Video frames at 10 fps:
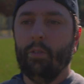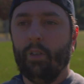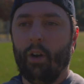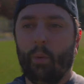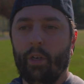
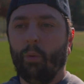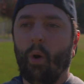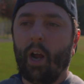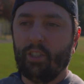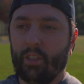You know, when you're
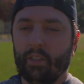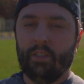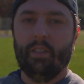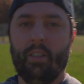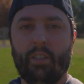watching this,
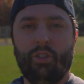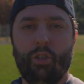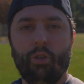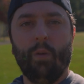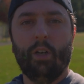is this
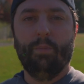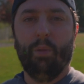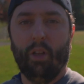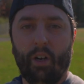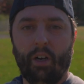too much
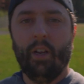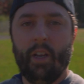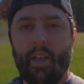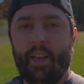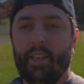blur?
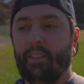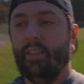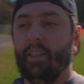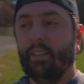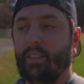Is
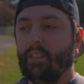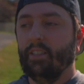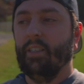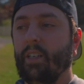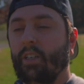this
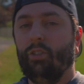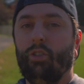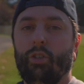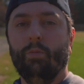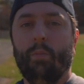
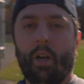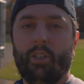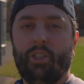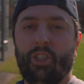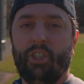too
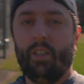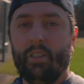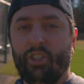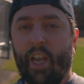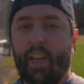much
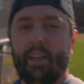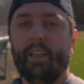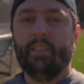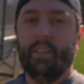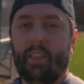
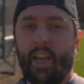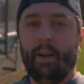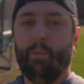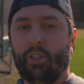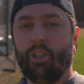shakiness in the
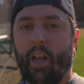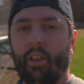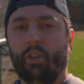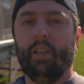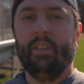camera? Should I
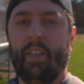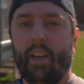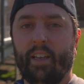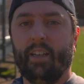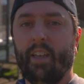look into
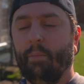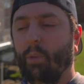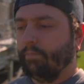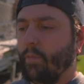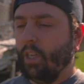getting a
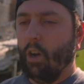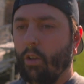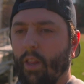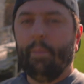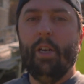gimbal? You know,
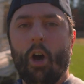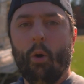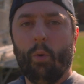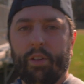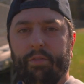let me know
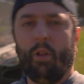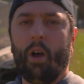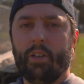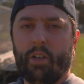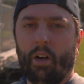what the
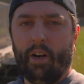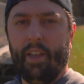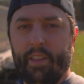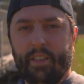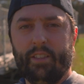flaws are
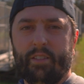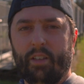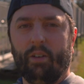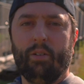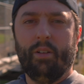in this
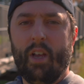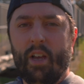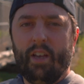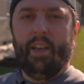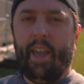little
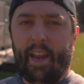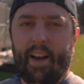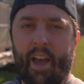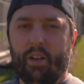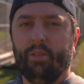
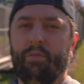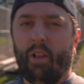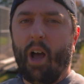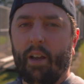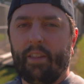handheld
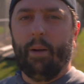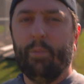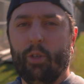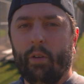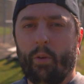vlog that I'm
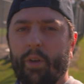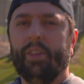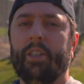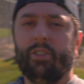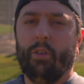doing with
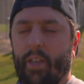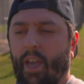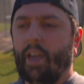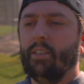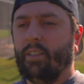this Sony
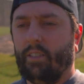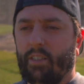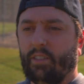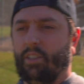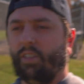
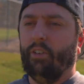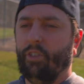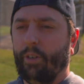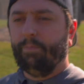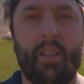
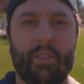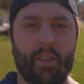A6600.